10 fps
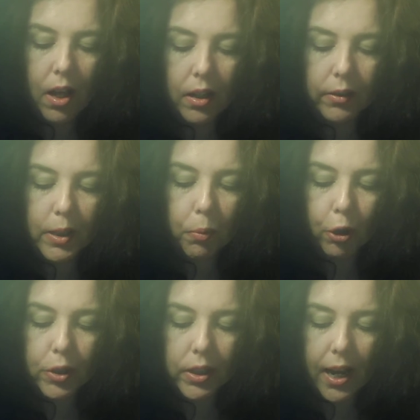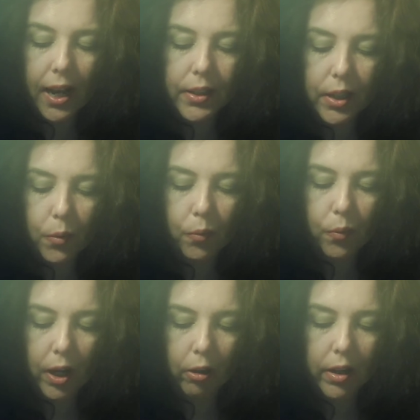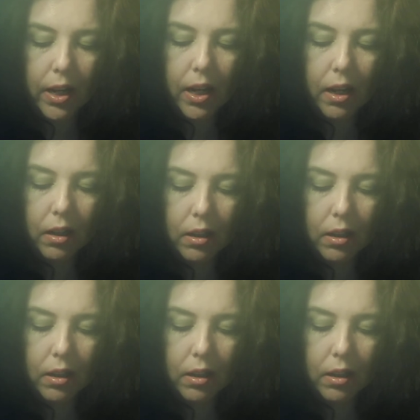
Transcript: This person has a very